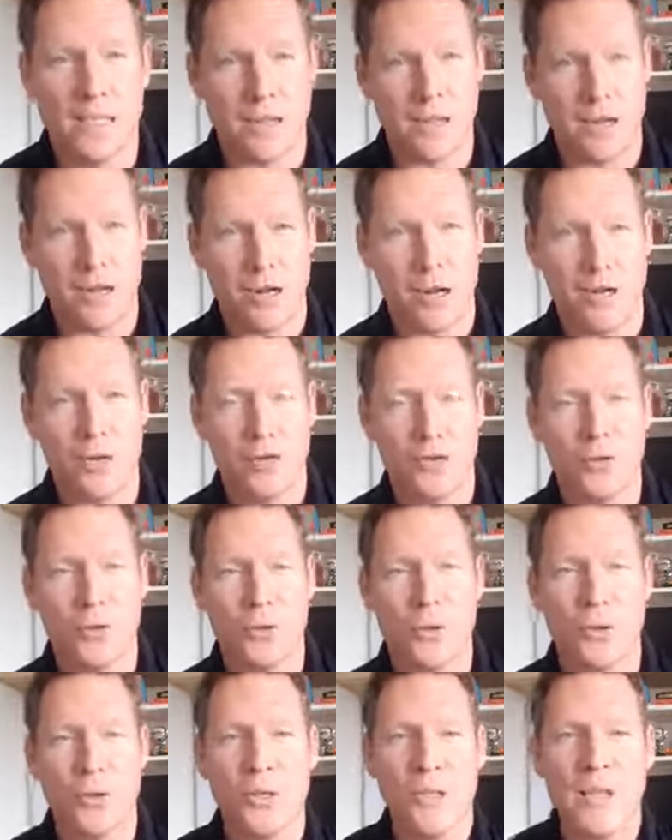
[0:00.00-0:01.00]
I got
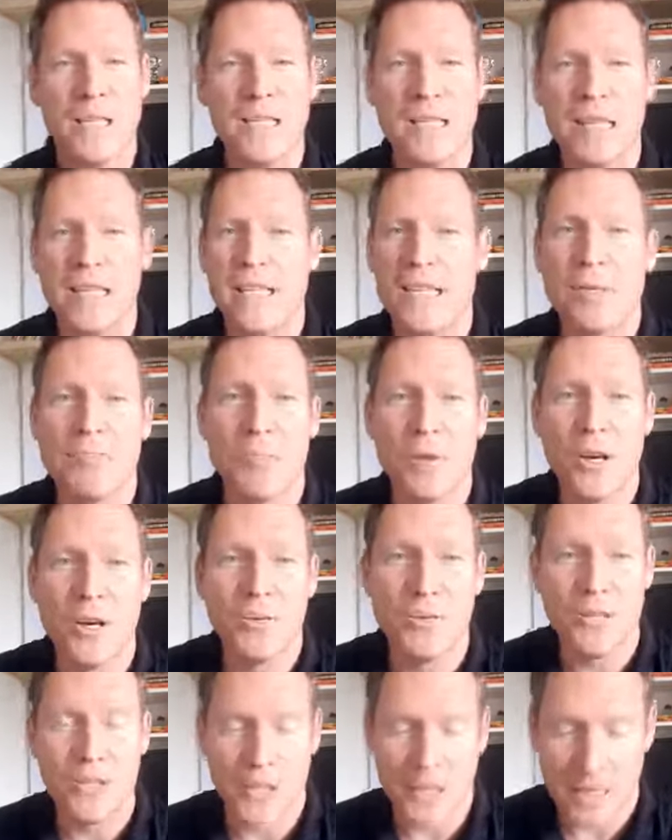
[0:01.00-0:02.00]
taught this, and it's
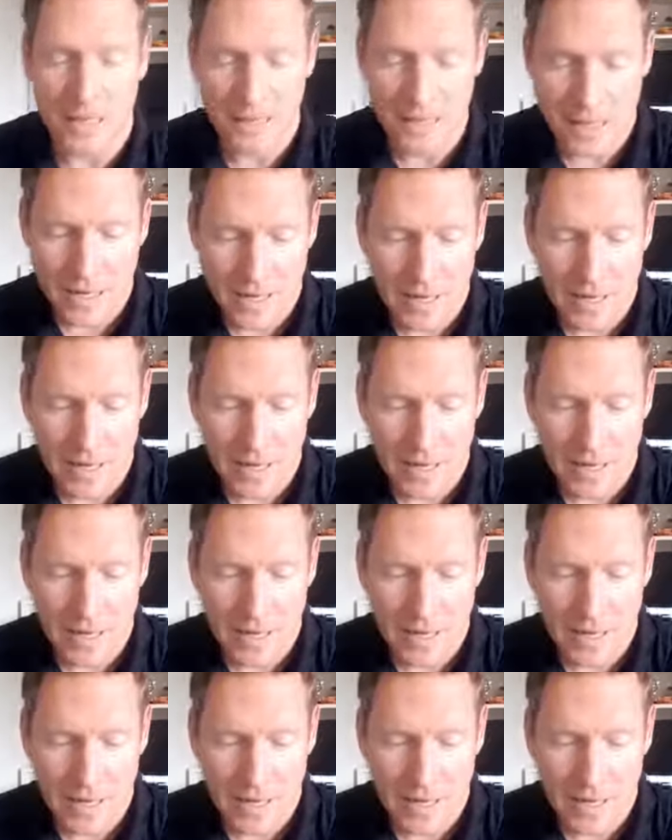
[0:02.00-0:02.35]
perfect. I